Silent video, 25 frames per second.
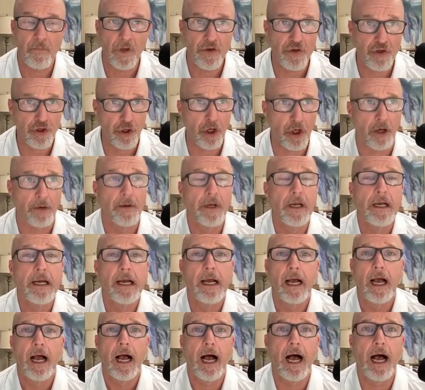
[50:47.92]
Sure.
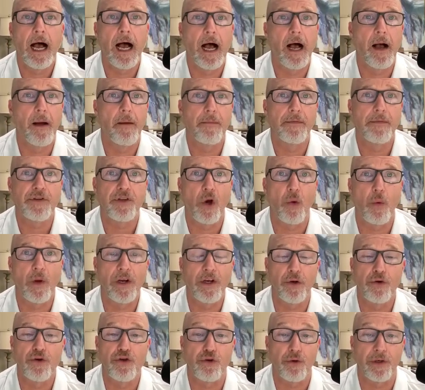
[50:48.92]
Uh, so we
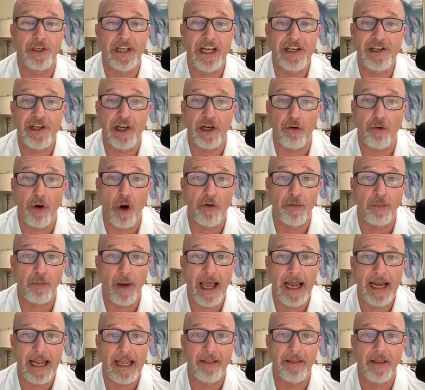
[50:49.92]
do strategic growth
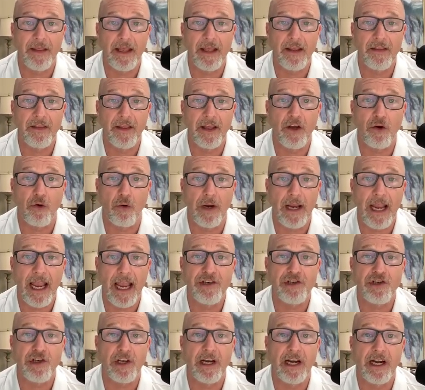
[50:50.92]
planning, the the
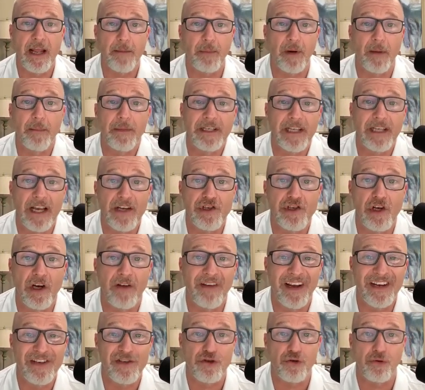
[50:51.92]
creation and implementation
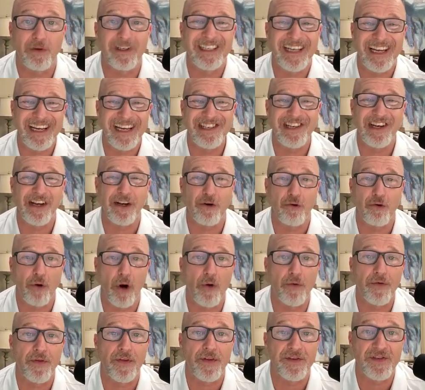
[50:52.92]
of a strategic
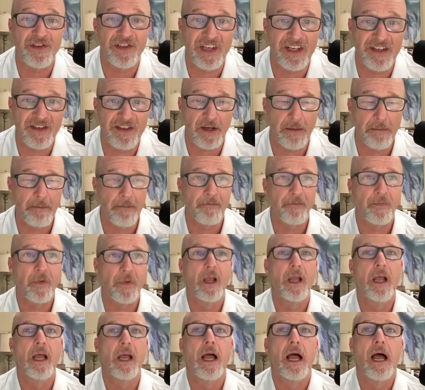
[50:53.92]
growth system.
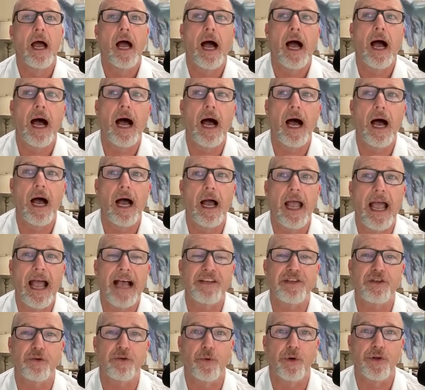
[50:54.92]
Uh,
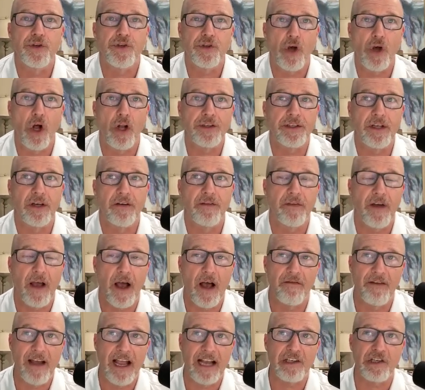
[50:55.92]
as a result of
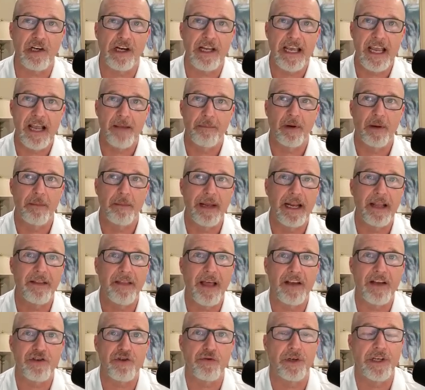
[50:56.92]
of actually implementing
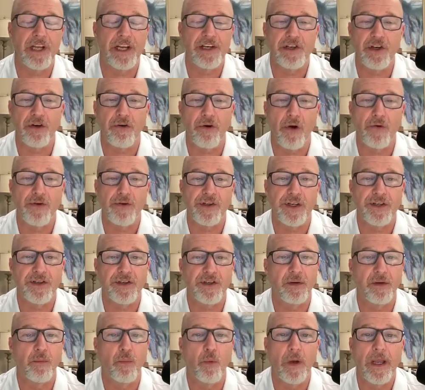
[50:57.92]
that strategic growth
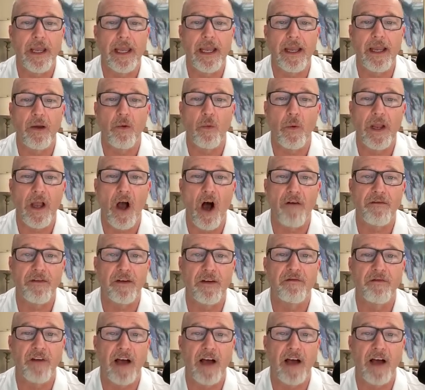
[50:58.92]
system, we we often